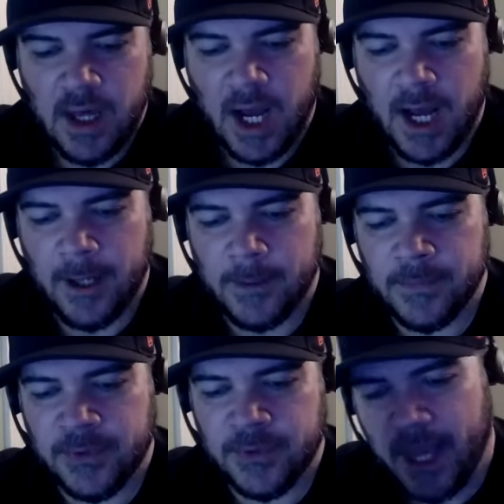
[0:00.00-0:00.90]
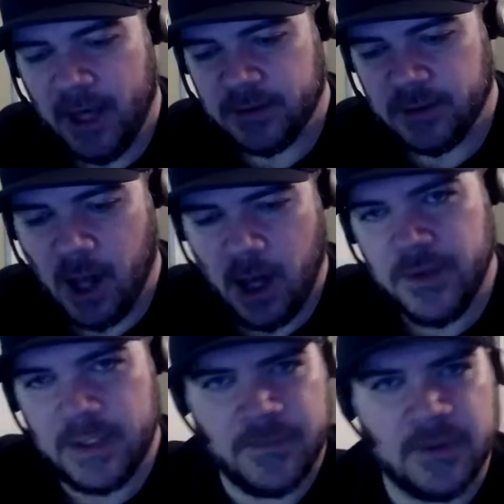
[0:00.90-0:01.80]
um, throughout all
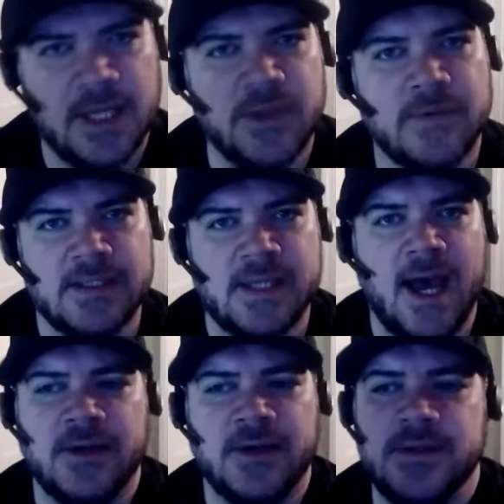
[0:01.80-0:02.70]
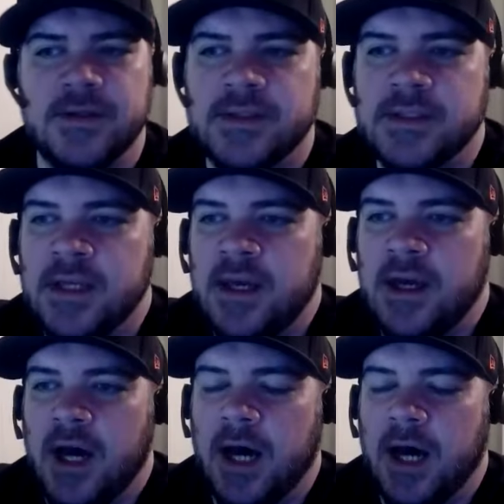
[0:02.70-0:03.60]
the different Leatherface actors
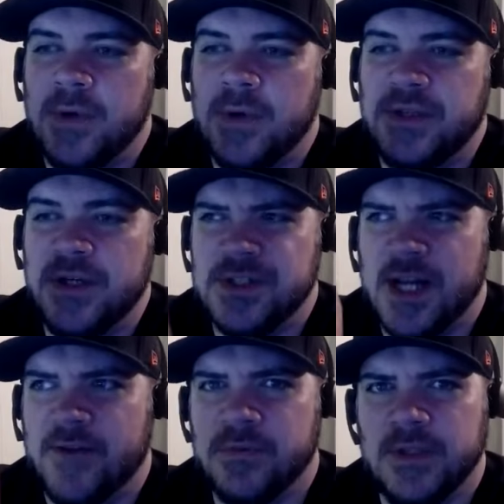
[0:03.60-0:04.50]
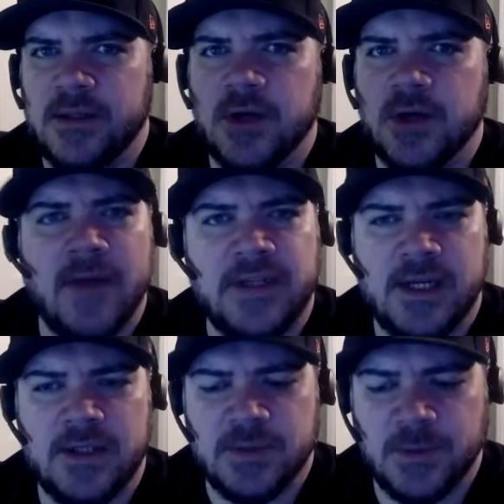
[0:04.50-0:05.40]
um, throughout the years that I've really
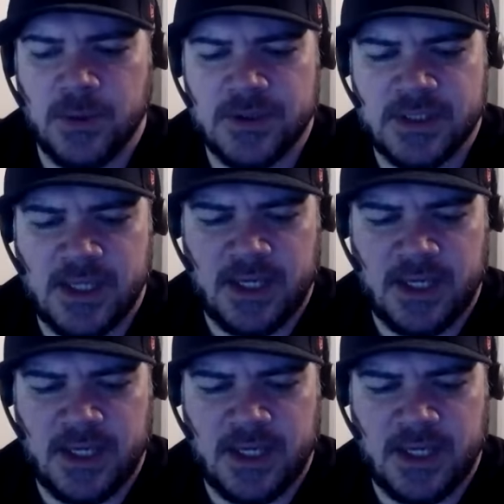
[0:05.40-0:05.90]
gravitated towards.